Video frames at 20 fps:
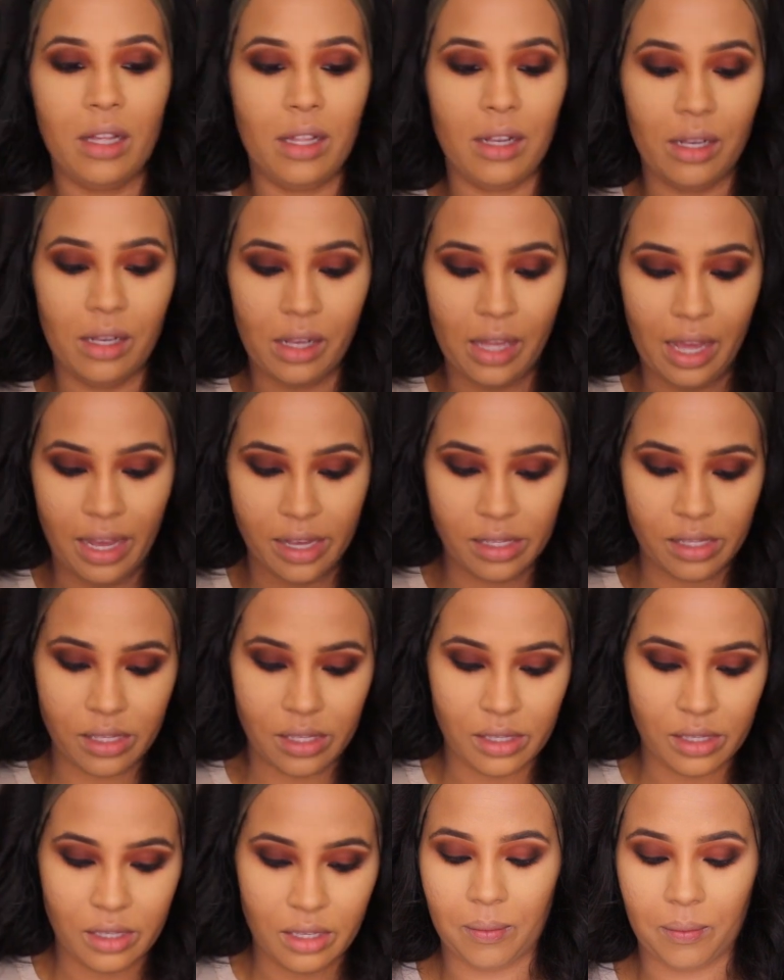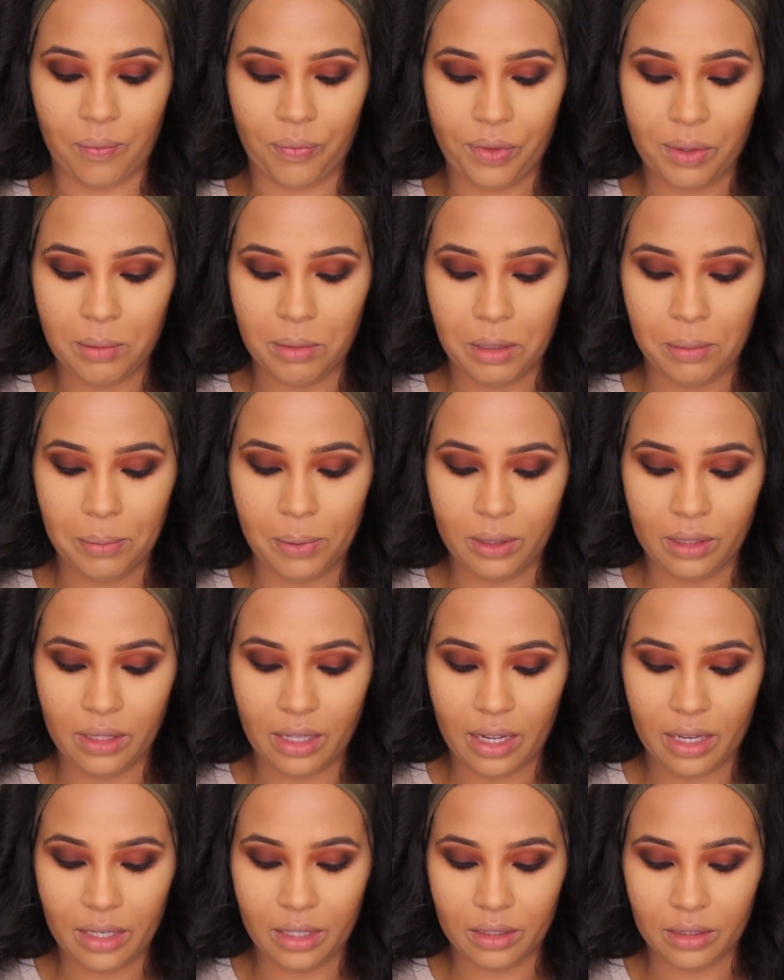Lights. I'm gonna put
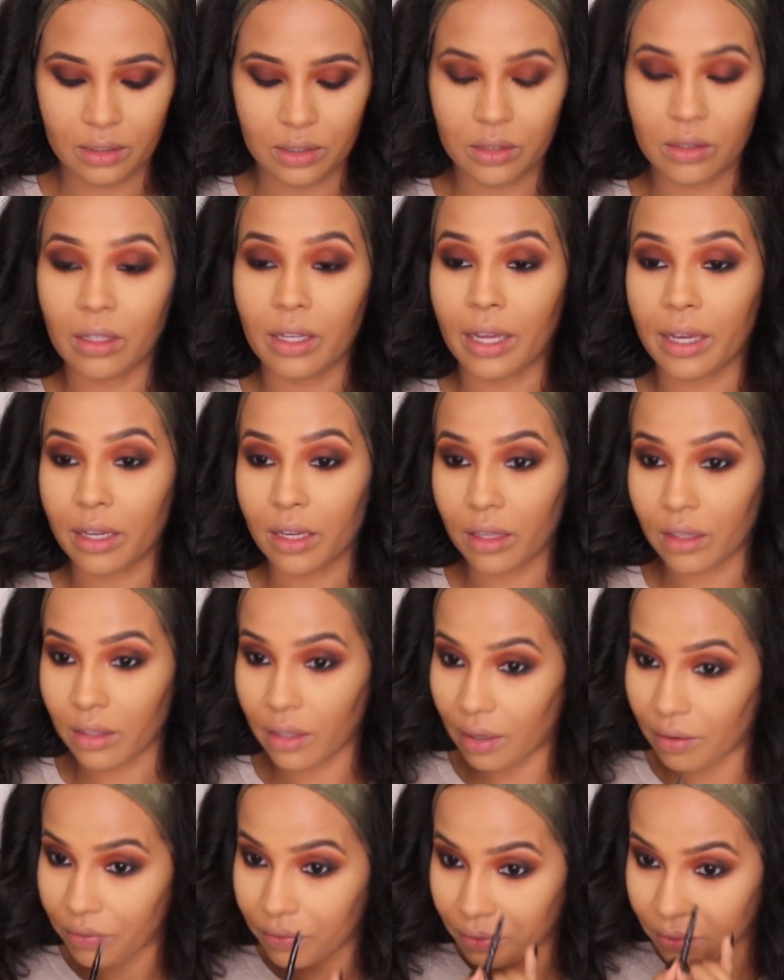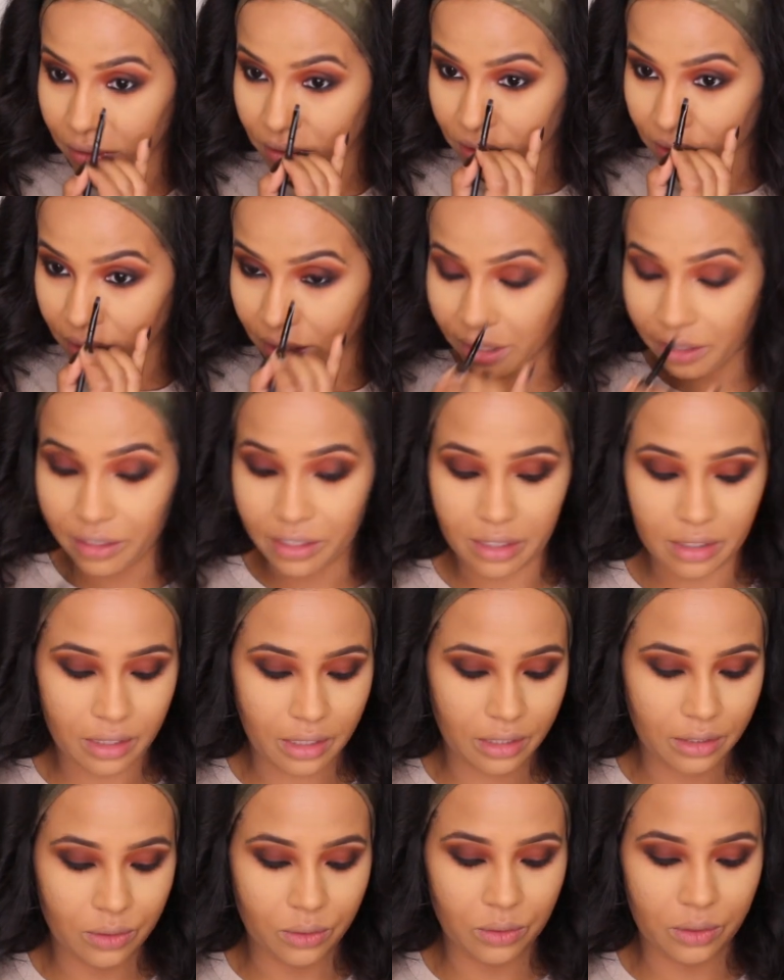that into like that first area that
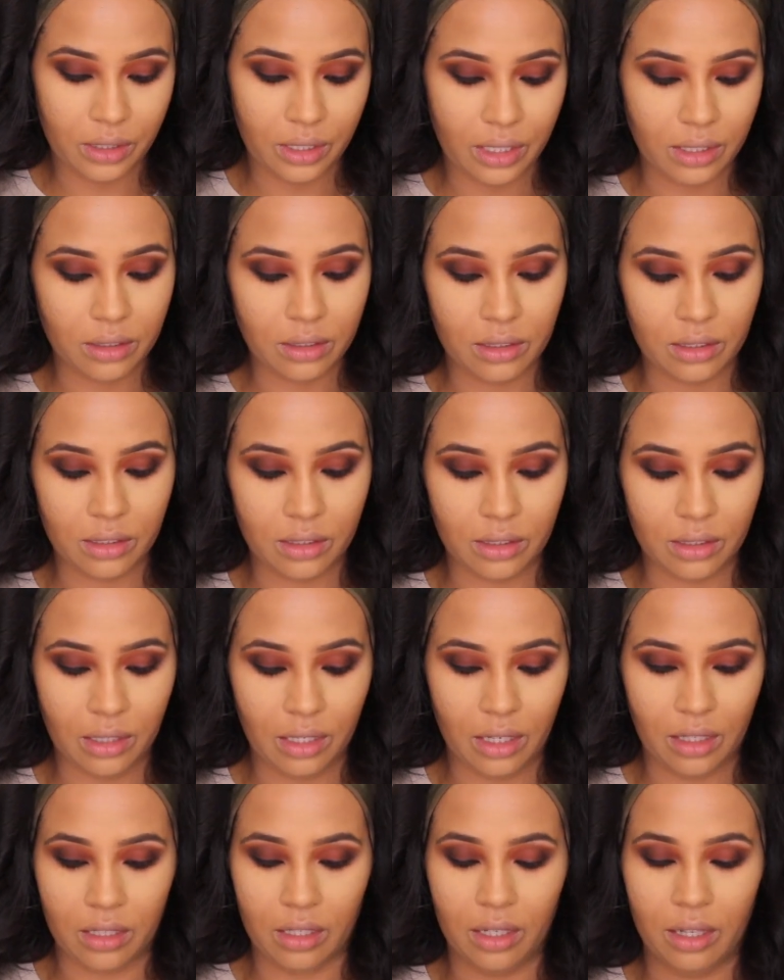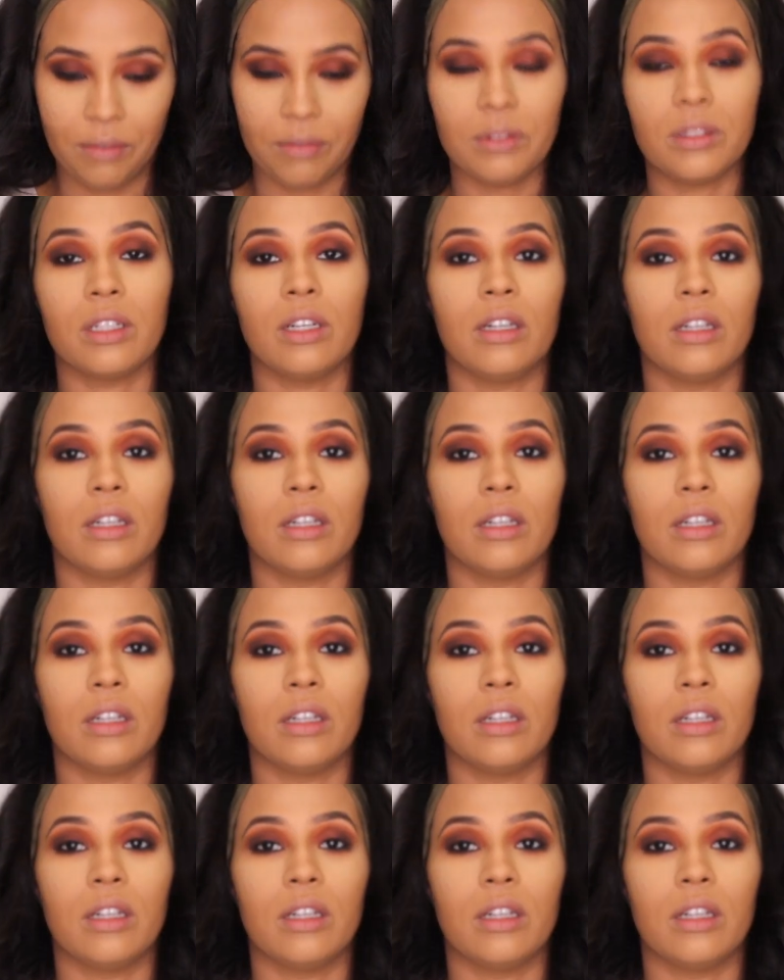I told you guys that I love